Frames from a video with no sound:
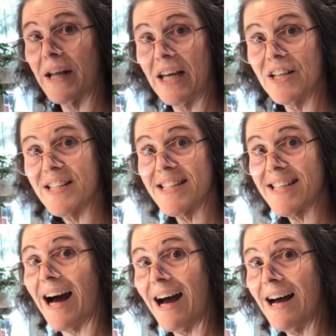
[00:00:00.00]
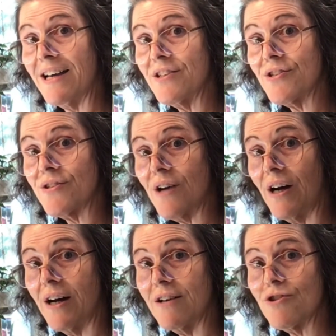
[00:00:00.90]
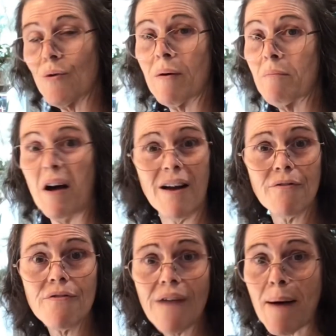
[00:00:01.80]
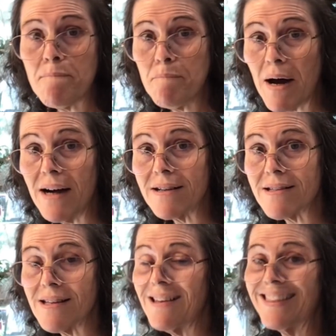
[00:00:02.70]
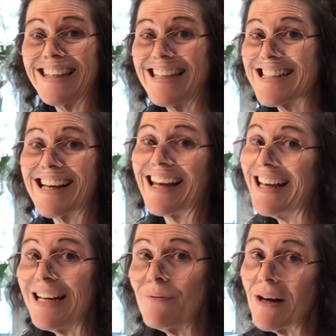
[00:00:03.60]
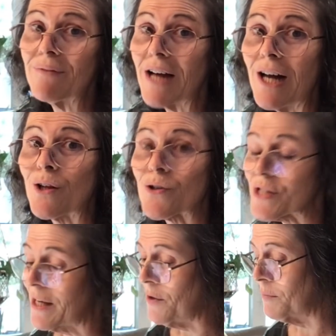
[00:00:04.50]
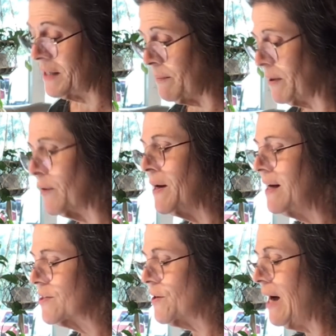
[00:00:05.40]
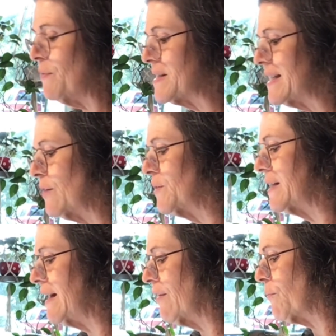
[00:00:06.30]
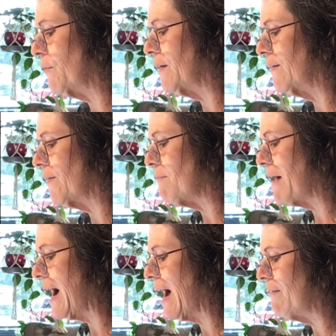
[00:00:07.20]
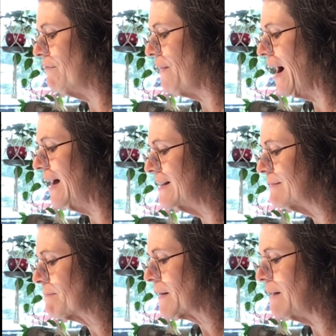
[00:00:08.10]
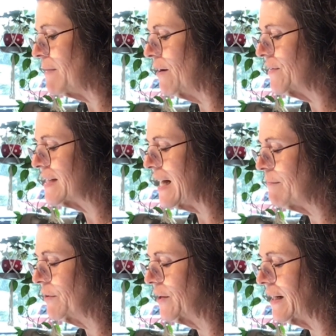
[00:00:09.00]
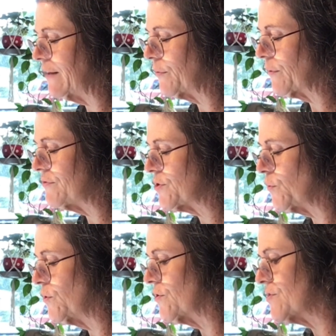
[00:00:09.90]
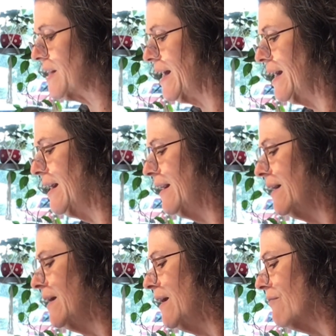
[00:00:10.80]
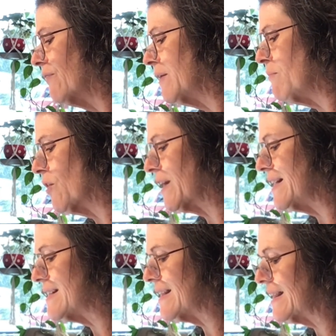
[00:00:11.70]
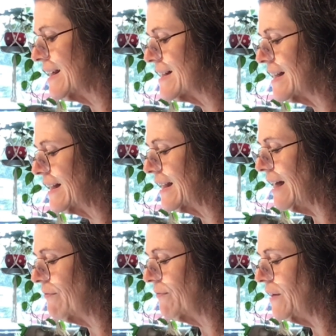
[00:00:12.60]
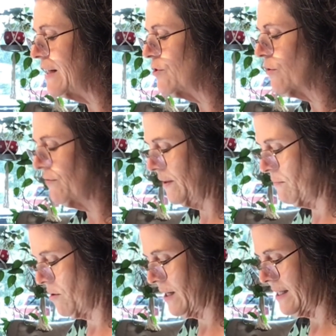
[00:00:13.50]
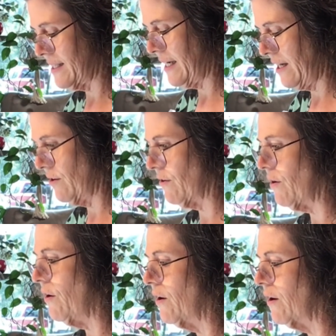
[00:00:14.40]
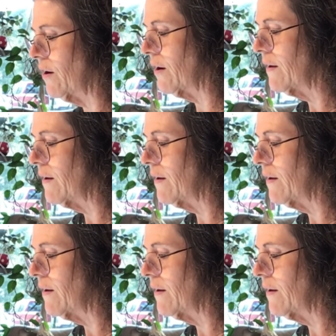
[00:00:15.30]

good size ceramic pot for $5, and that thing is like $85 at Home Depot. So I was tickled to death with my find. I'm all the time looking at thrift stores and flea markets and things like that. Indoor flea markets here are